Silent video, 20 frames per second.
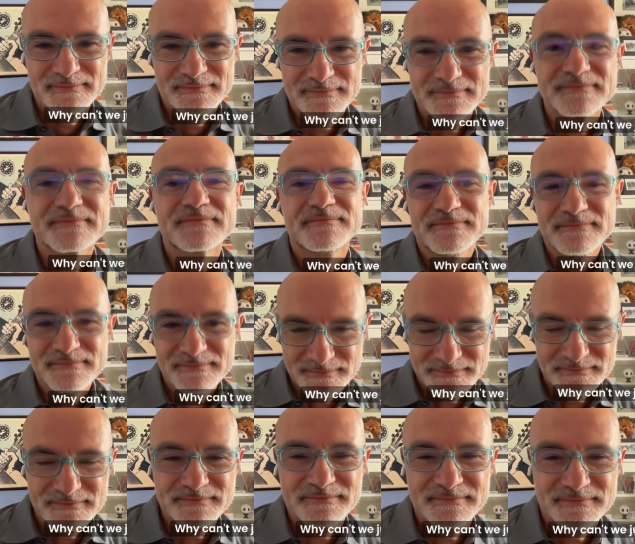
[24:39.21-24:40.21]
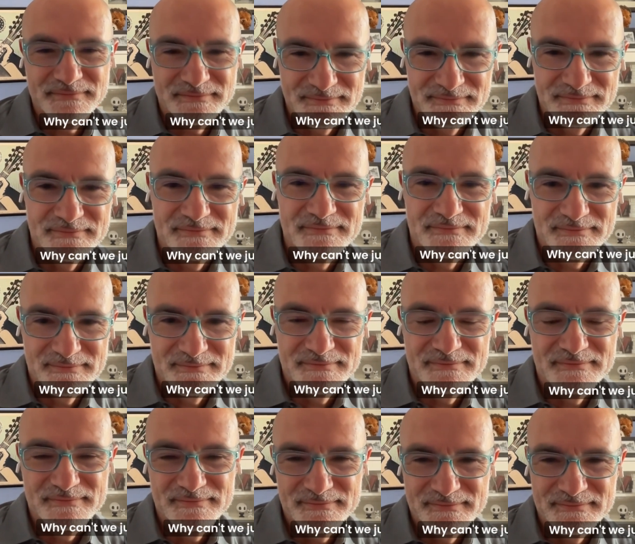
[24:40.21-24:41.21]

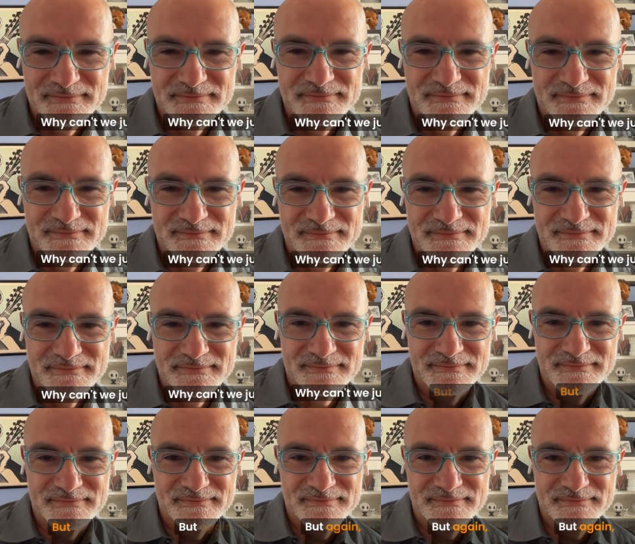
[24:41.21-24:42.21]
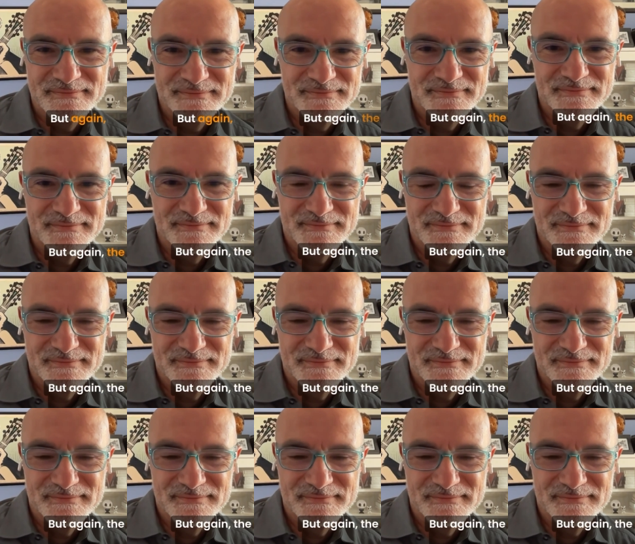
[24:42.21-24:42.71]
The person shown says nothing.